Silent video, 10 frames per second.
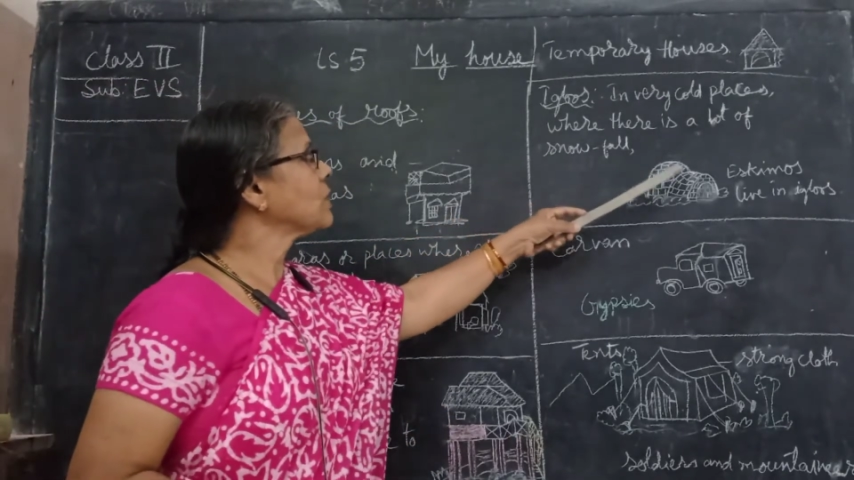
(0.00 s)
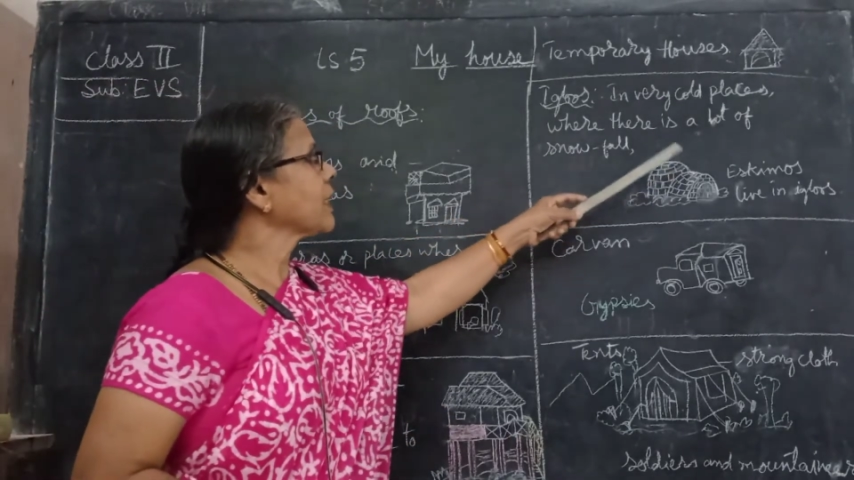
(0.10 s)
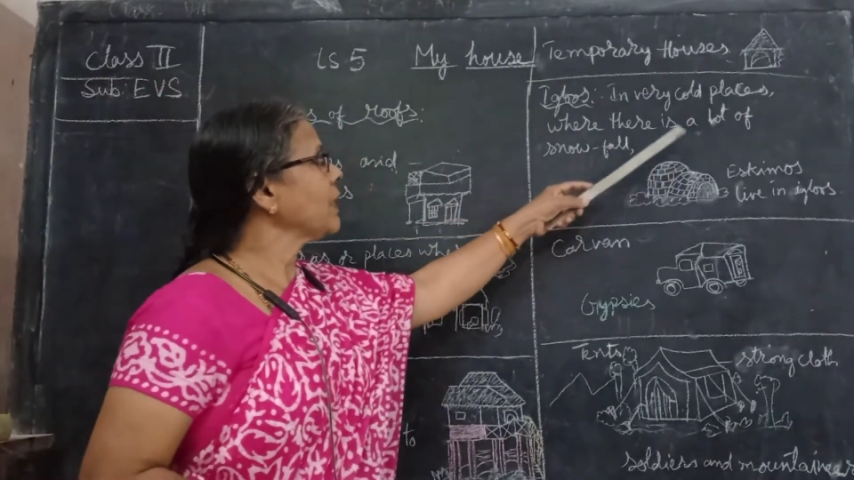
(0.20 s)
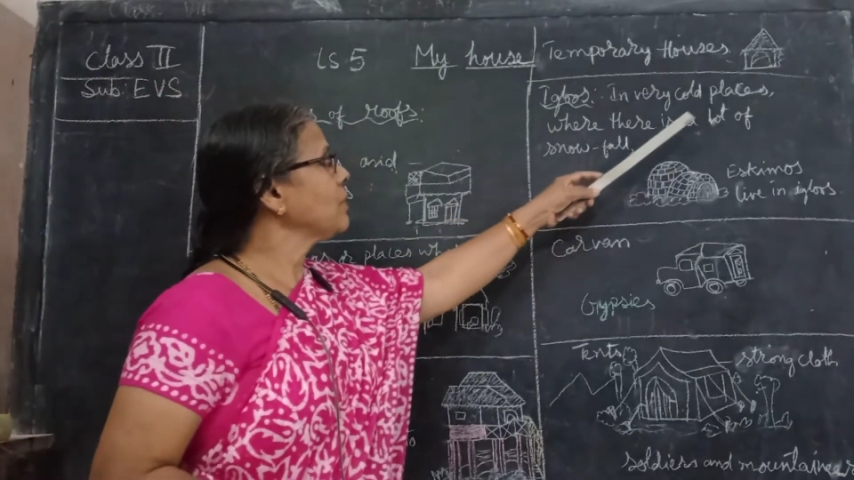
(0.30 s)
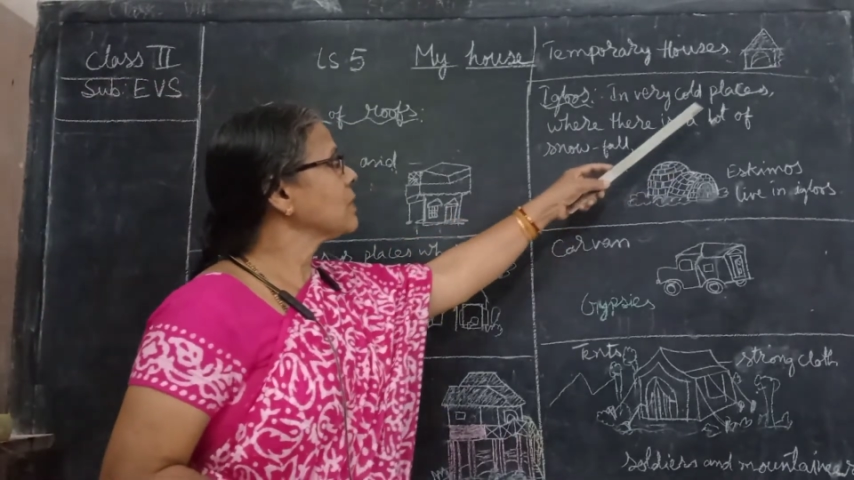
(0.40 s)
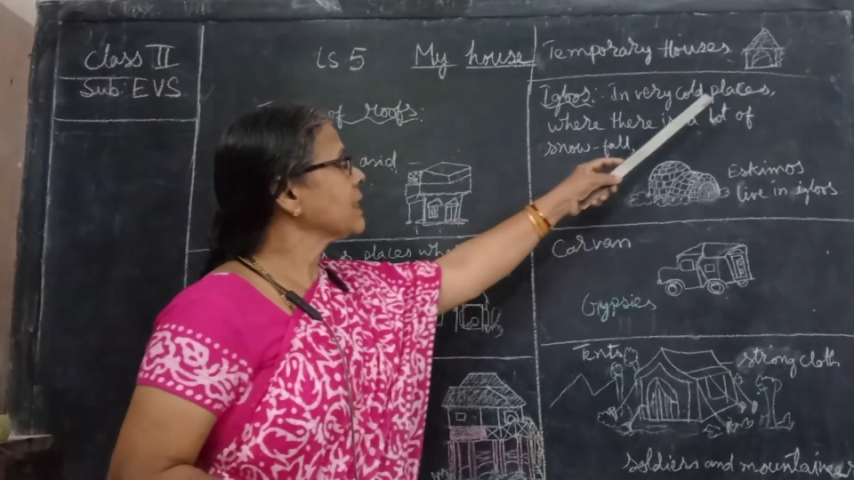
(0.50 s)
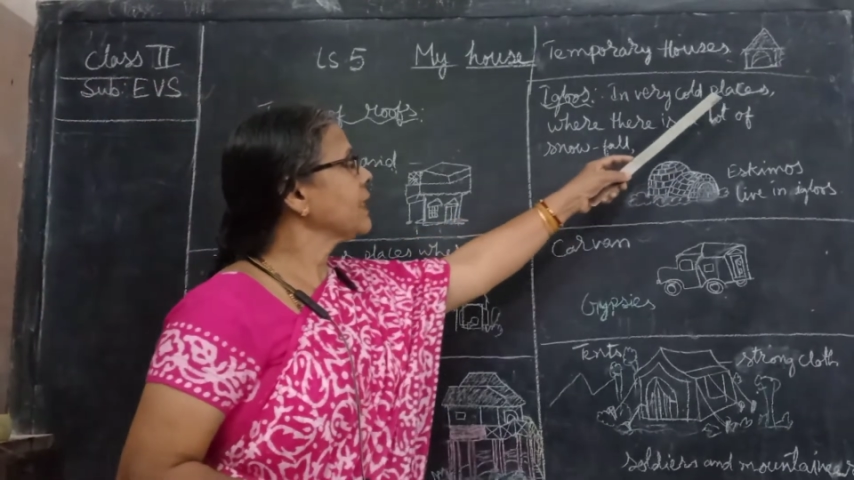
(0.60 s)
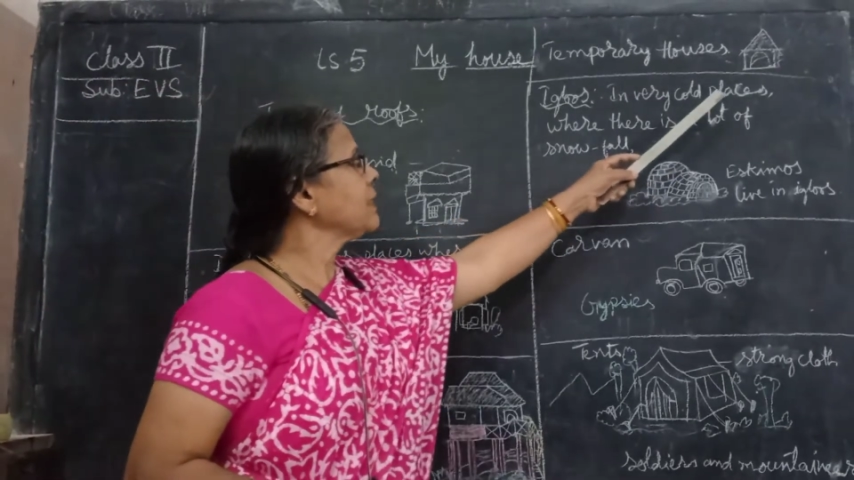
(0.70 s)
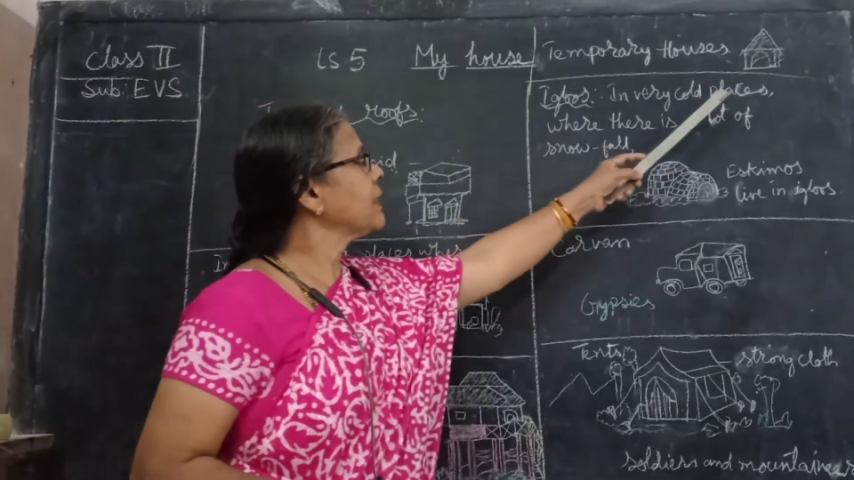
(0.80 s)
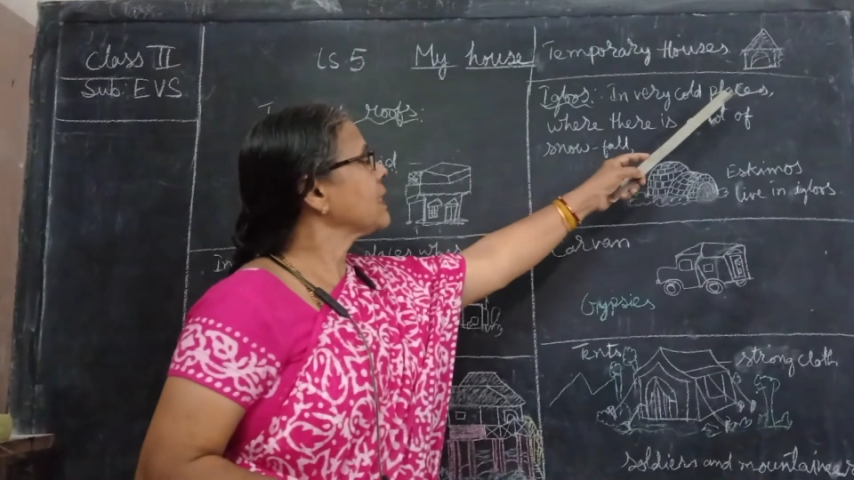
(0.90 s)
can you
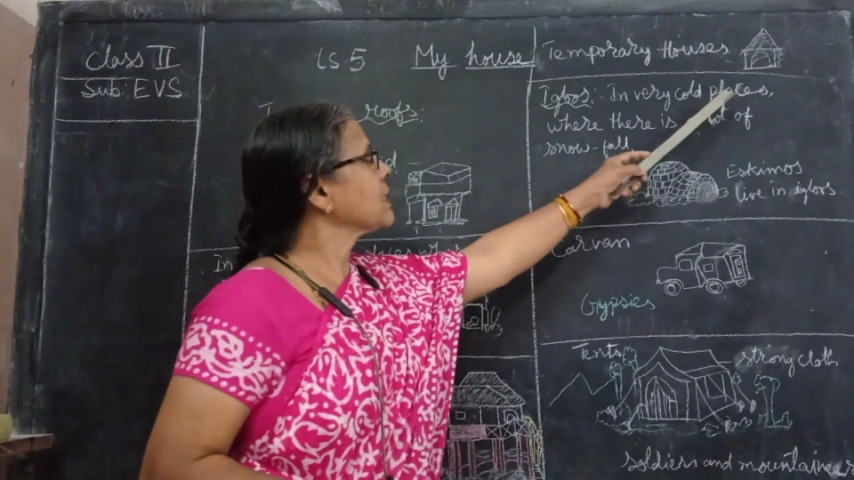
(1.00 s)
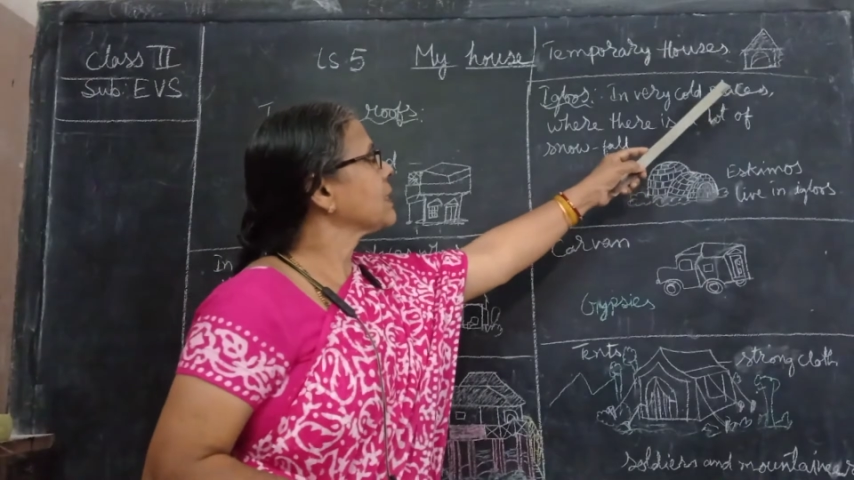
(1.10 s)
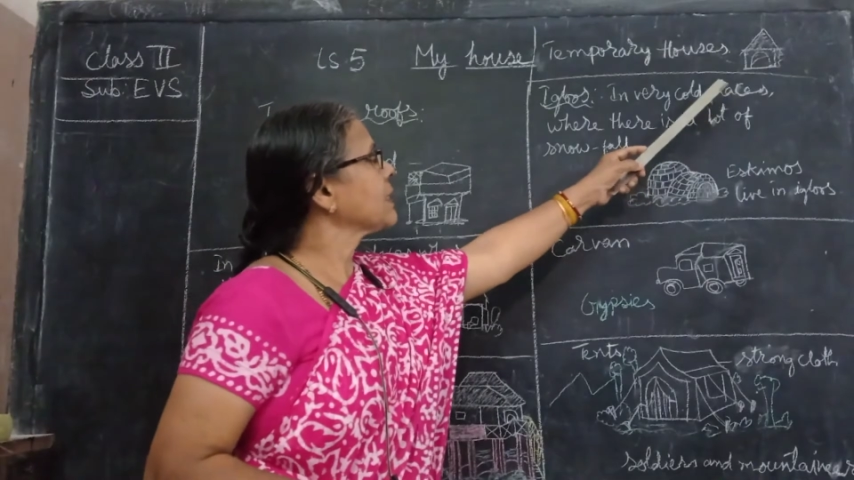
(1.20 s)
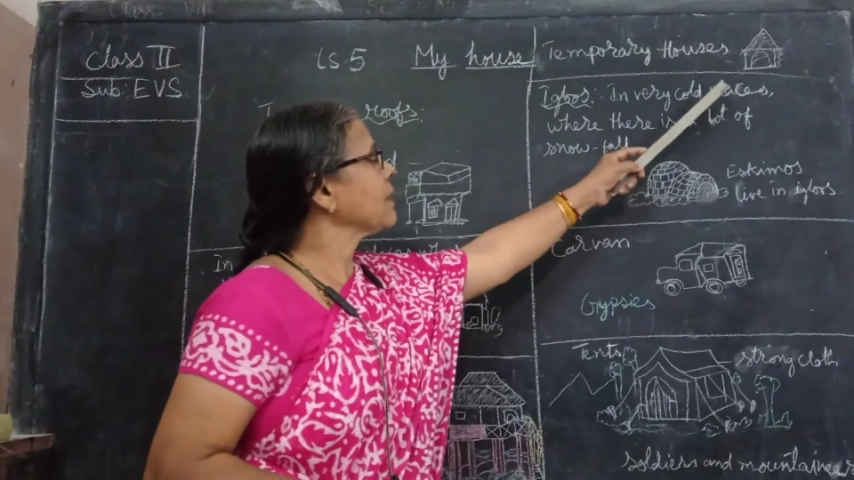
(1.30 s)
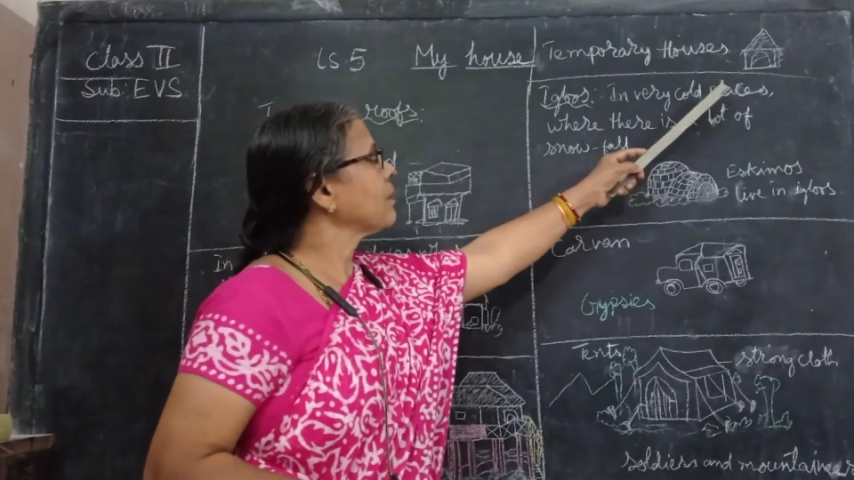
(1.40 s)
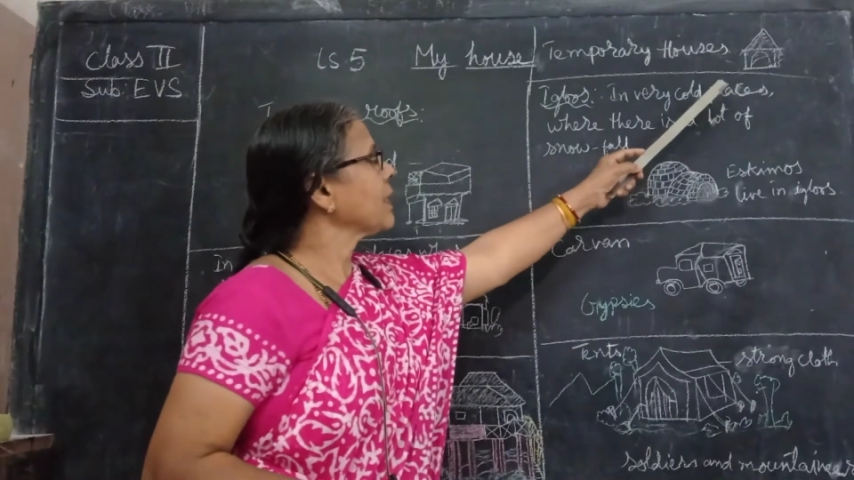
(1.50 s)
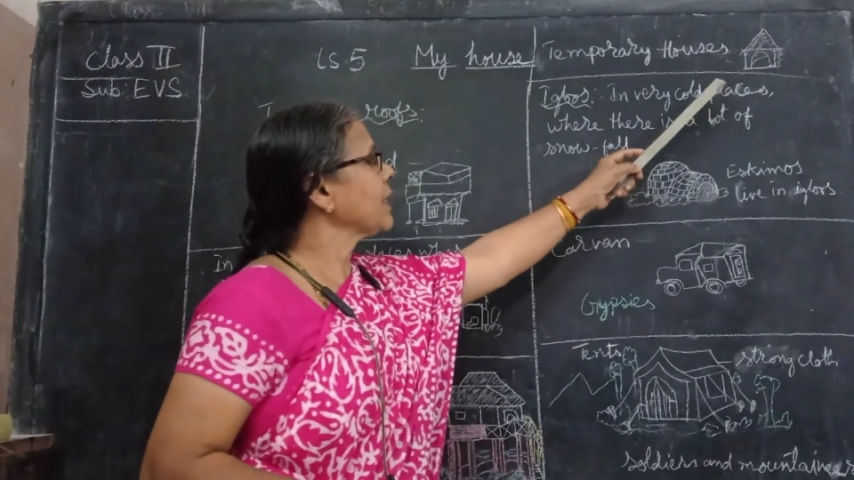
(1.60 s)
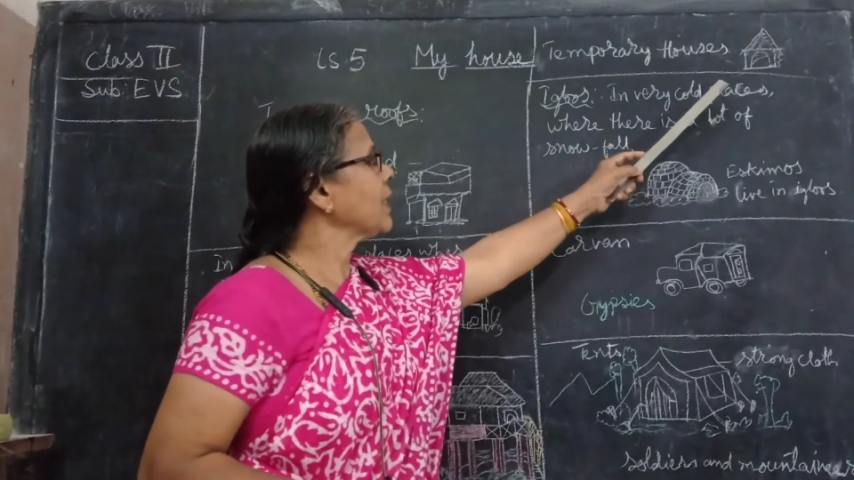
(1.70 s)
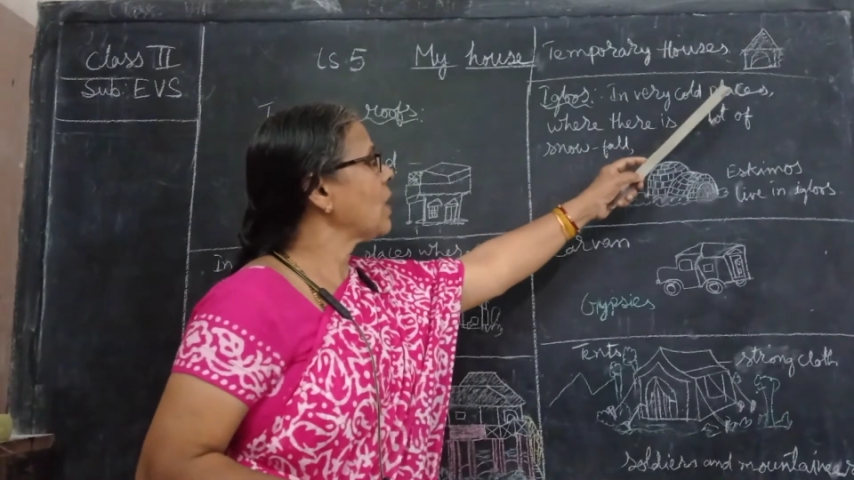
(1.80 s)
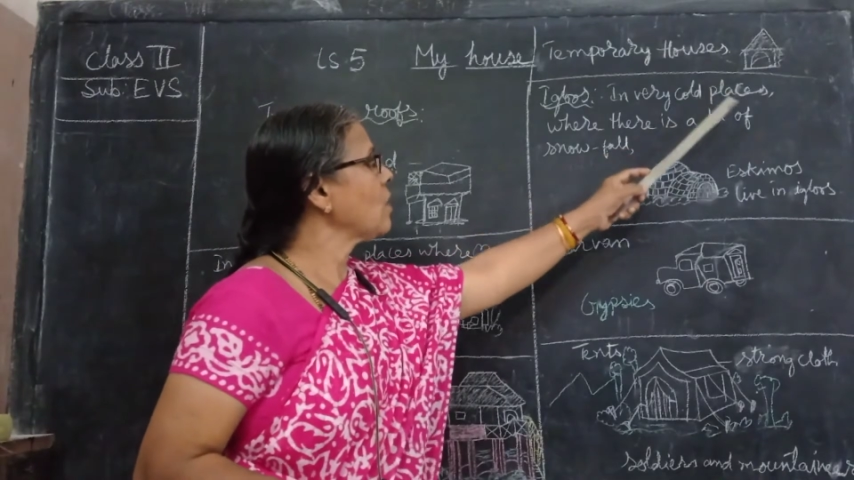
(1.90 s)
see this
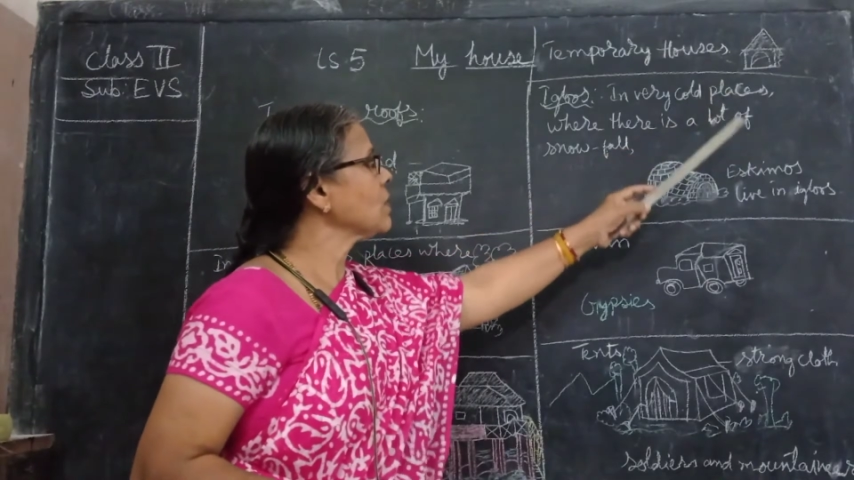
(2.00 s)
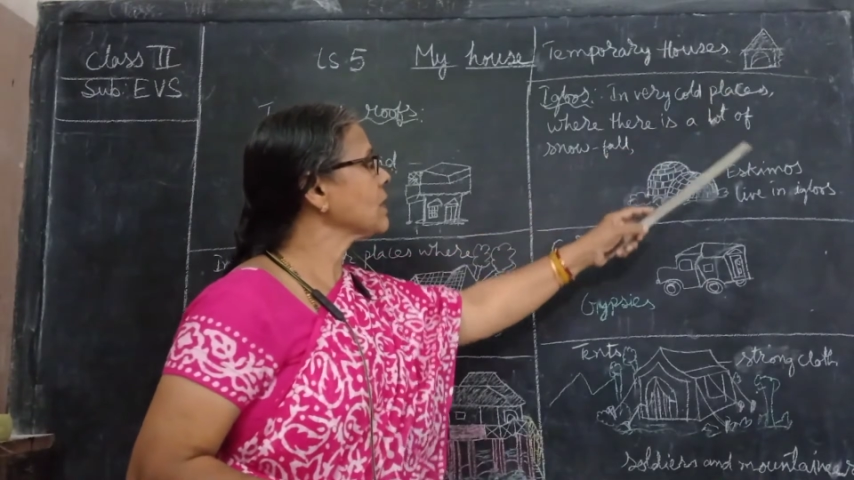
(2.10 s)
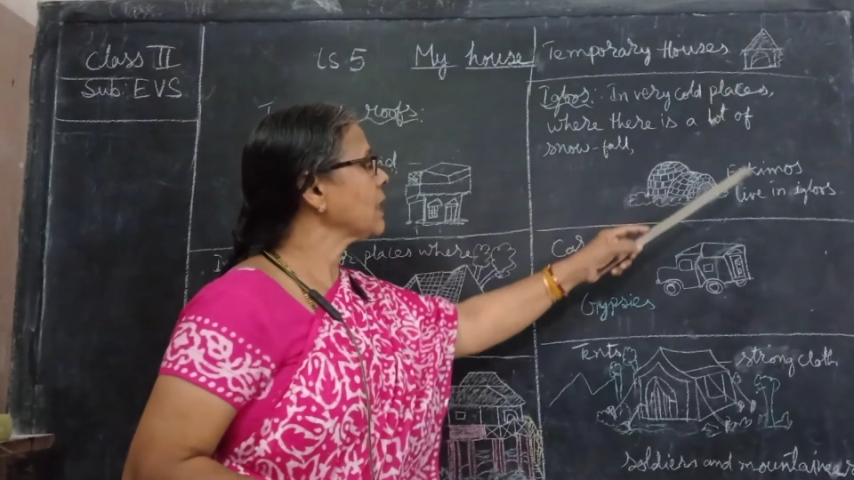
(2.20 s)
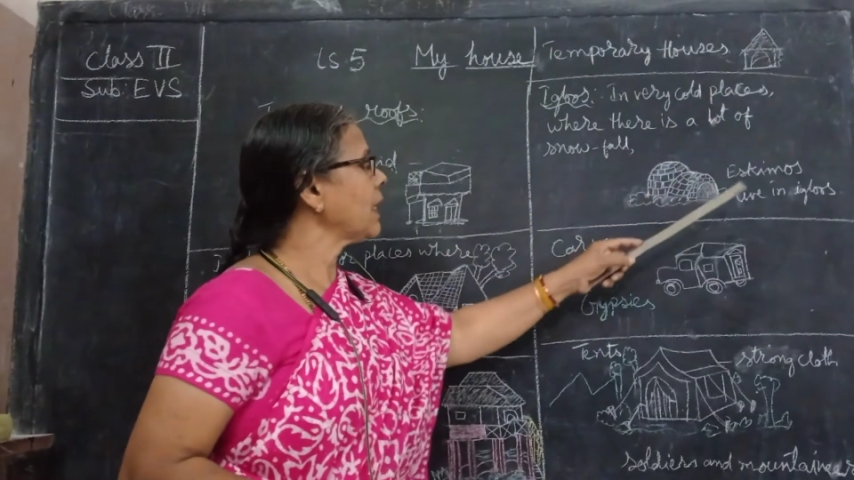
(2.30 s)
temporary house